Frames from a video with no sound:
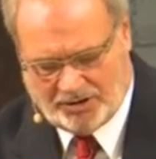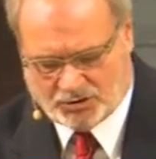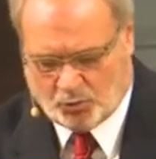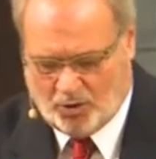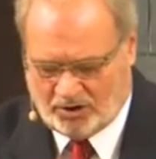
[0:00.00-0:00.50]

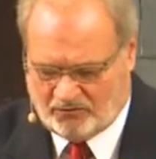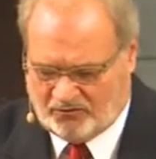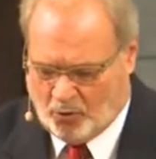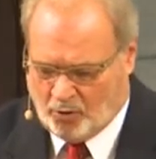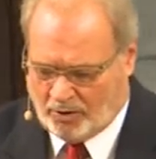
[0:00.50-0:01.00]
Second
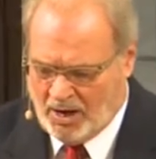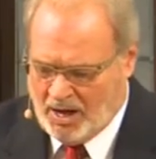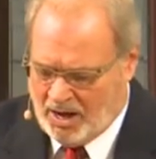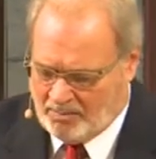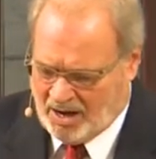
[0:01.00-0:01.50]
Thessalonians
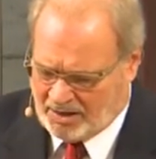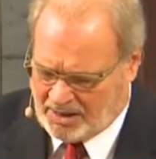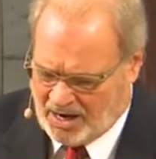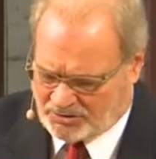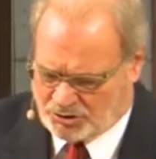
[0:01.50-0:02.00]
1
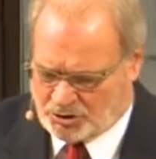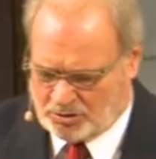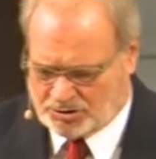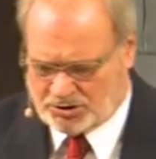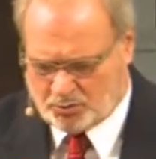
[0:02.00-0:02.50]
4,
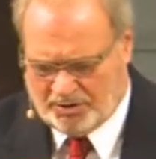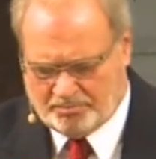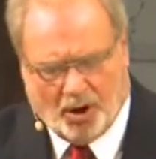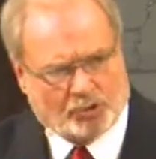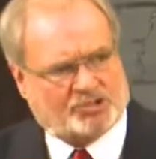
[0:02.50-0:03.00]
among
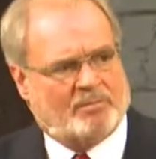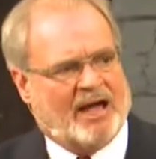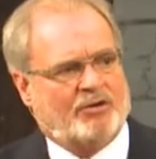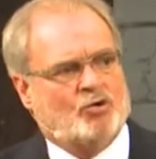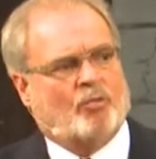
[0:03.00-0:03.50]
God's
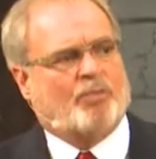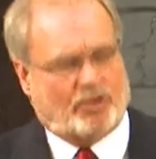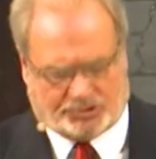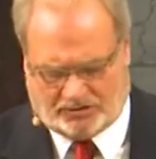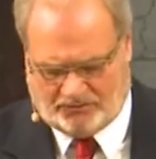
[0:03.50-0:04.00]
churches, we
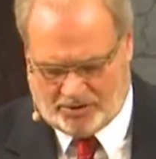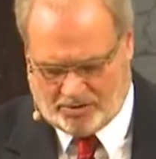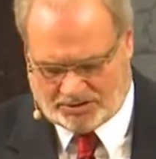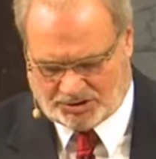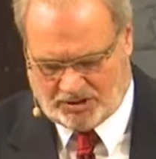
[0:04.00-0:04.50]
boast
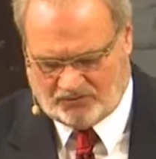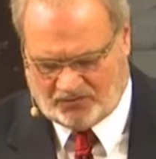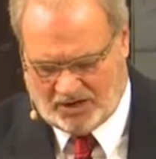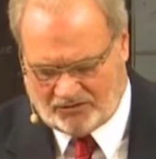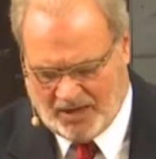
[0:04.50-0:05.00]
about your
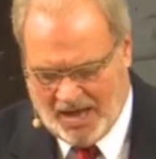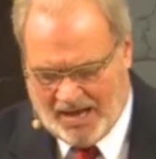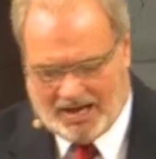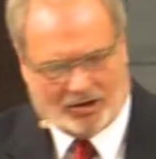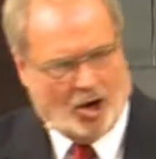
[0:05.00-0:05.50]

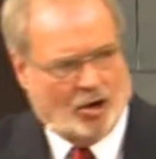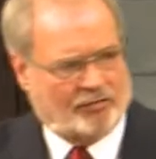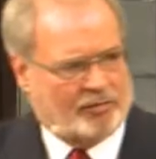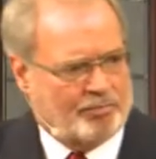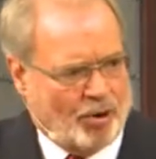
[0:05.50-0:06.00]
perseverance and
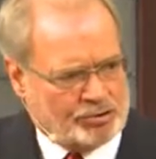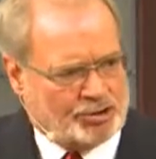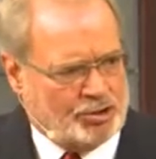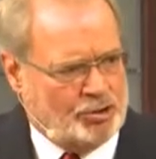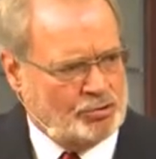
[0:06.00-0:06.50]
faith
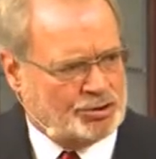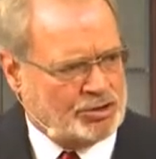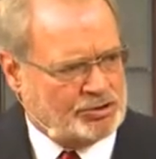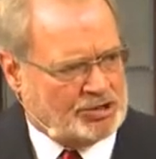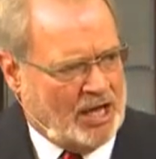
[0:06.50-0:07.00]
in all
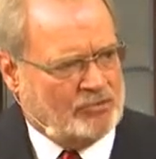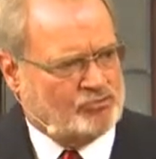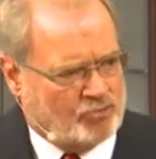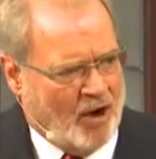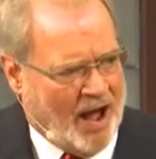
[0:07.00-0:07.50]
the
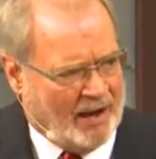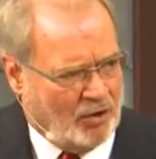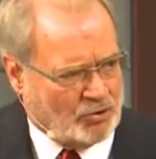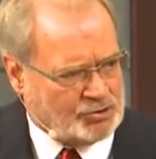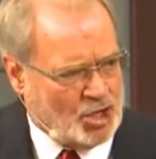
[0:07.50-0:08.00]

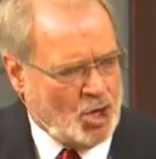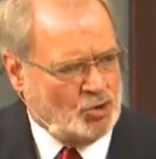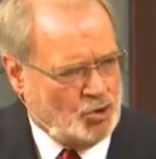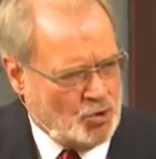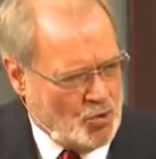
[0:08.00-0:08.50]
persecutions and
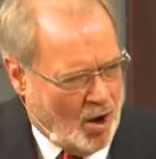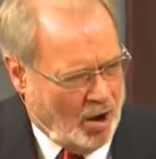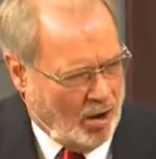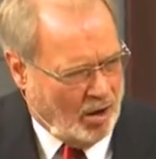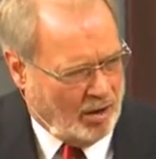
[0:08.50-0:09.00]

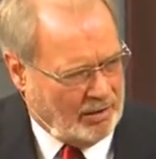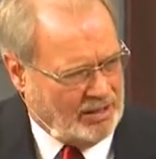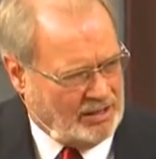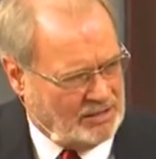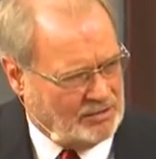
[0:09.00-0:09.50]
trials
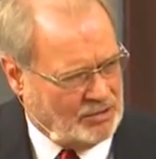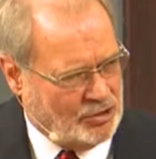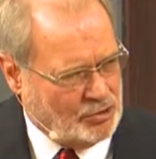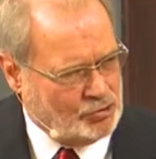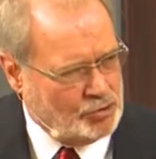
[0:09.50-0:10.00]
you
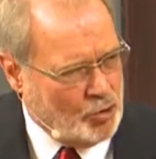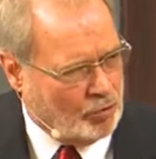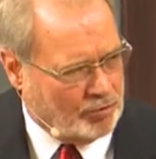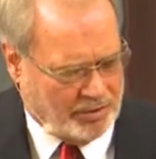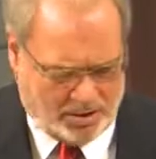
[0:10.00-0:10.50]
are
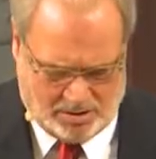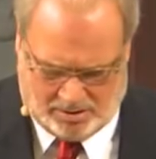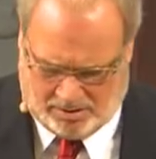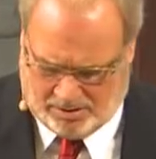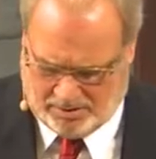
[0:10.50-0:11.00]

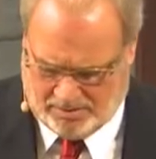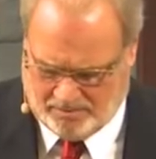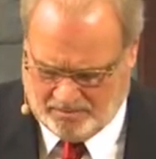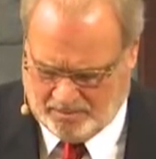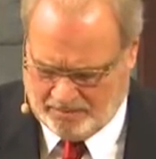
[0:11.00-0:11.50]

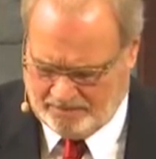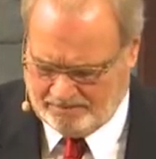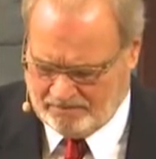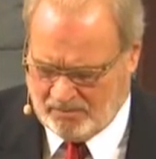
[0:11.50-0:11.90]
enduring.